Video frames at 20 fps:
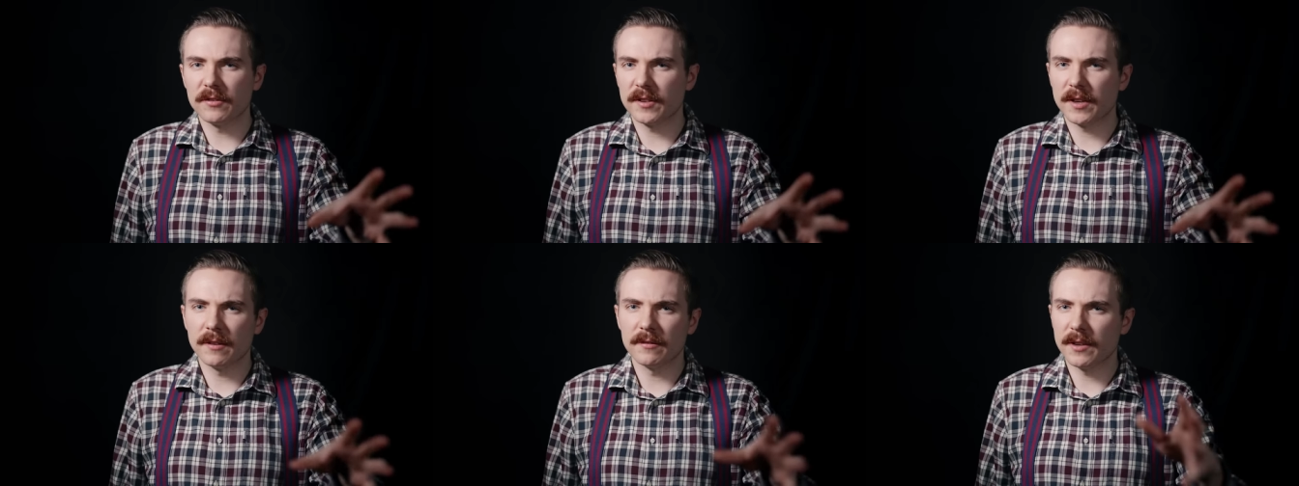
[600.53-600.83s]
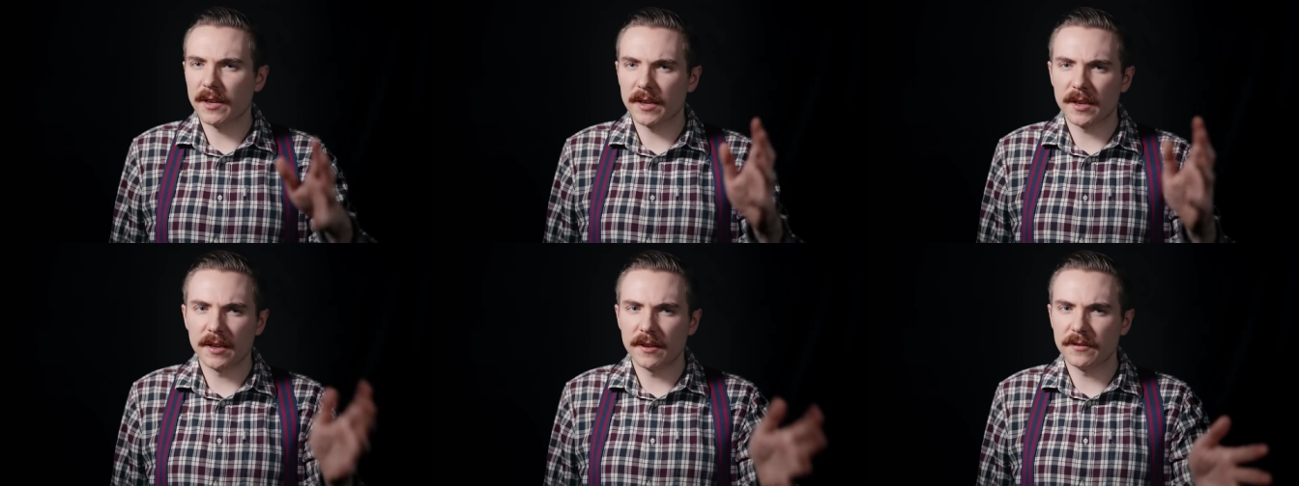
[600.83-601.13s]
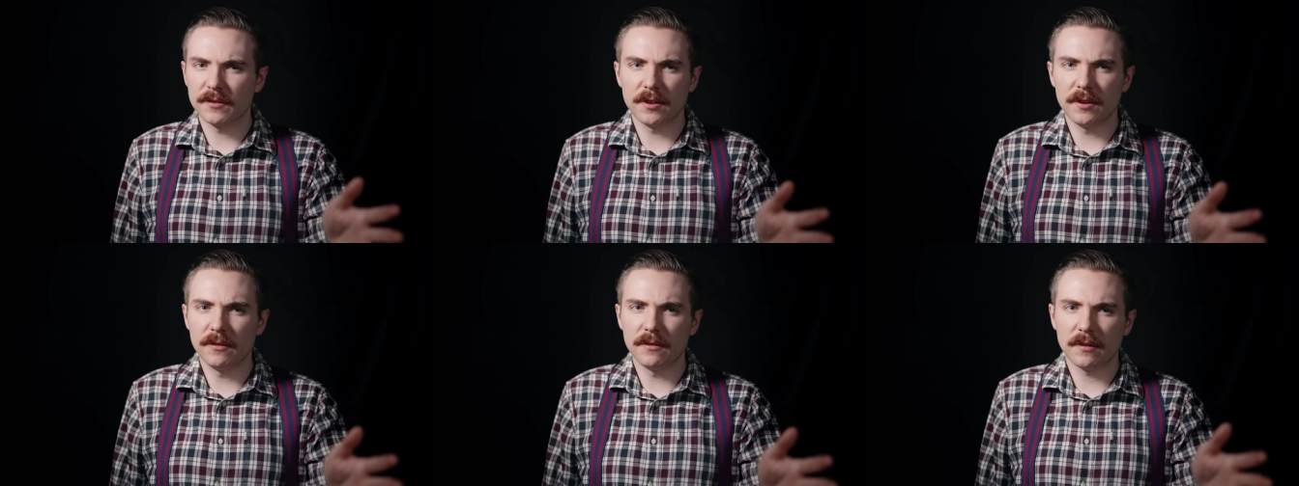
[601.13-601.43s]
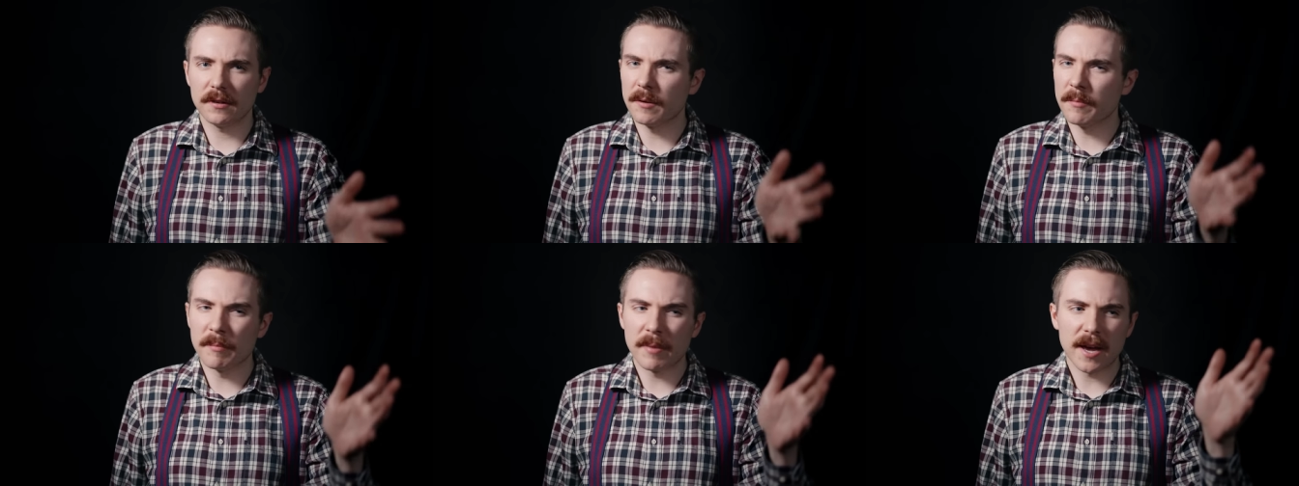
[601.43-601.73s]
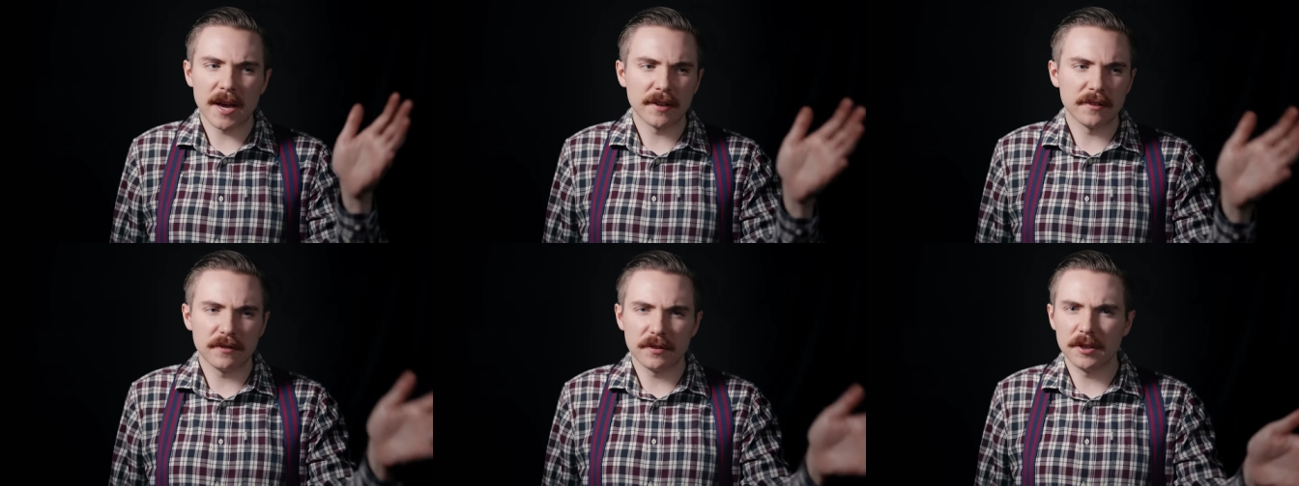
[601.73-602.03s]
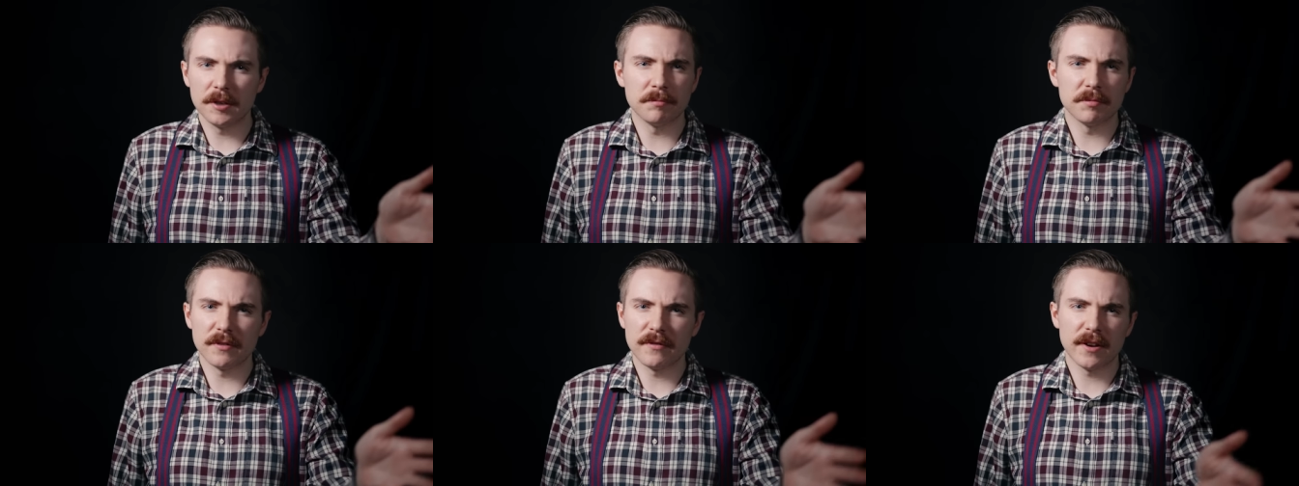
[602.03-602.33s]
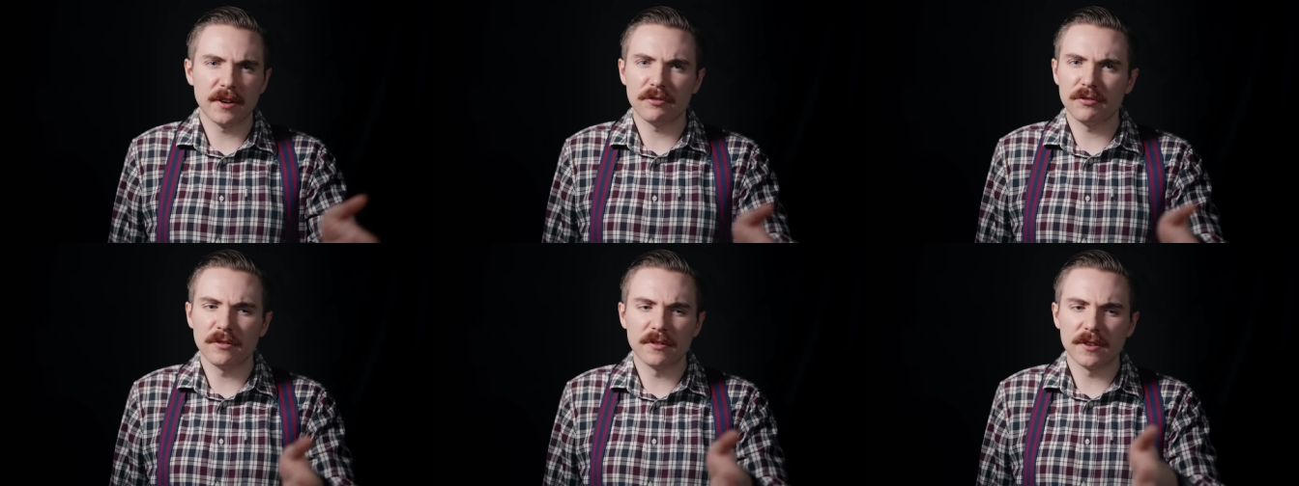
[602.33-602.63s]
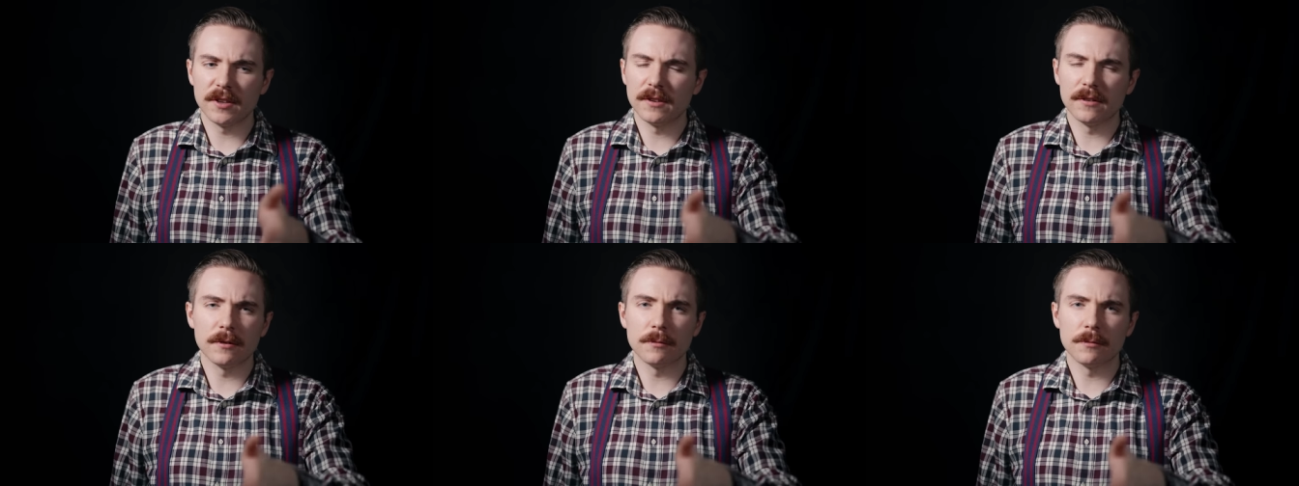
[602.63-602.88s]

sounds like an excuse to combine two professions into